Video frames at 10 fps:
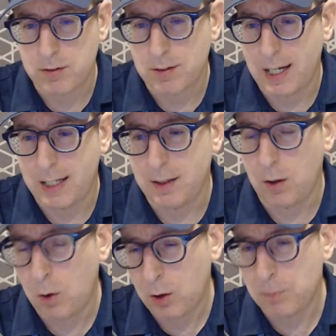and it
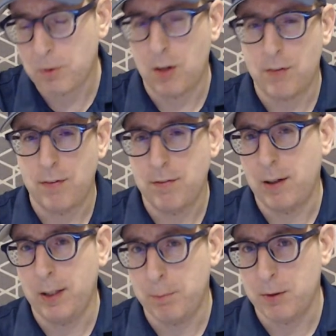all comes off
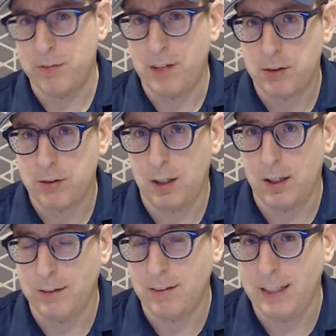very professional
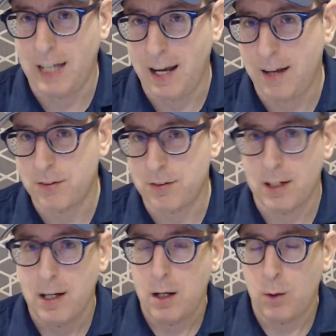until you ask
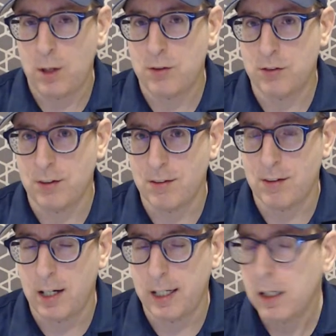questions
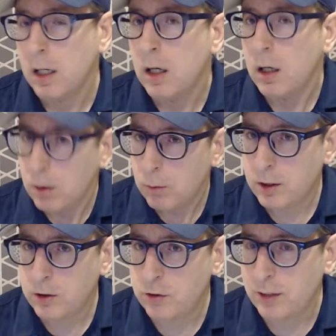like, where
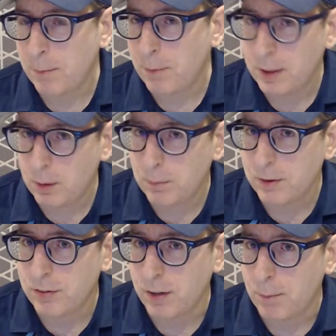did you get my number
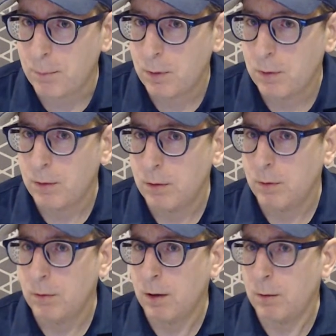from?
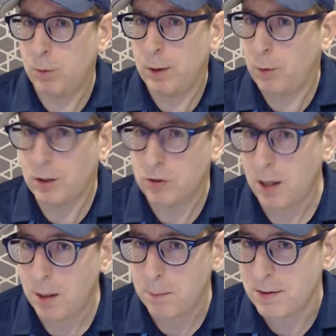What
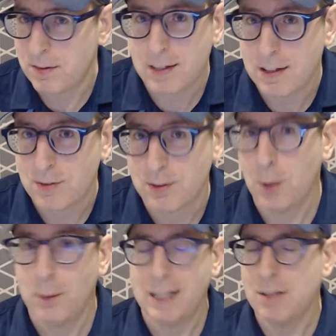job is this?
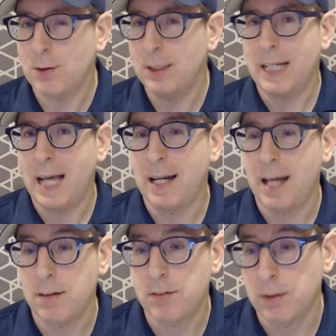And they suddenly can't
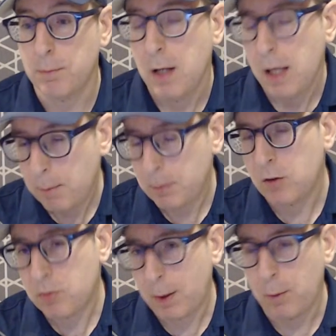answer them. But
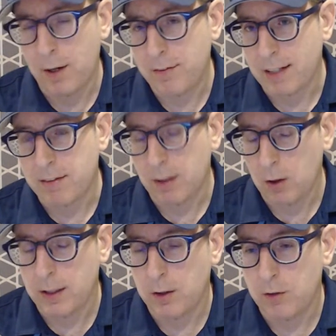also my wife gets
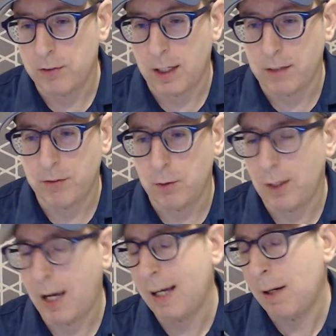an awful lot of phone.
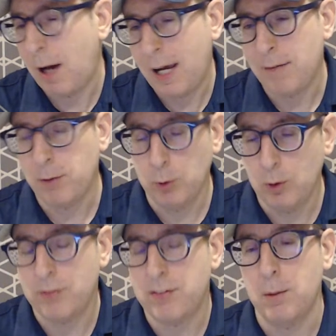I have a rule
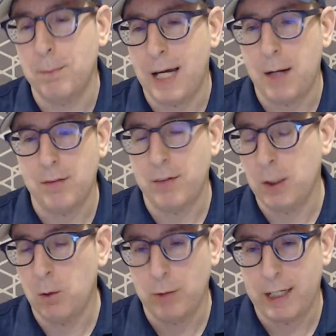of thumb now. If I
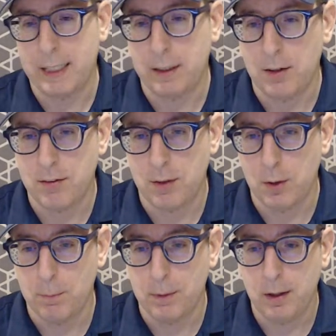don't recognize the
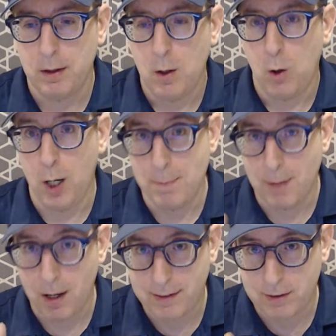number, or I'm
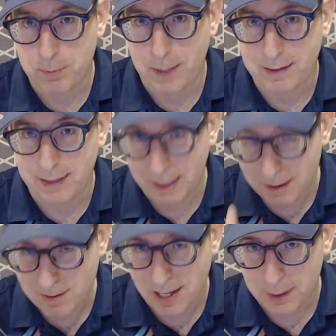not expecting a
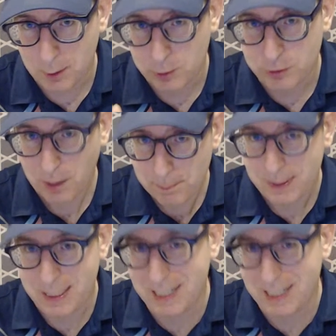Lazada or Shopee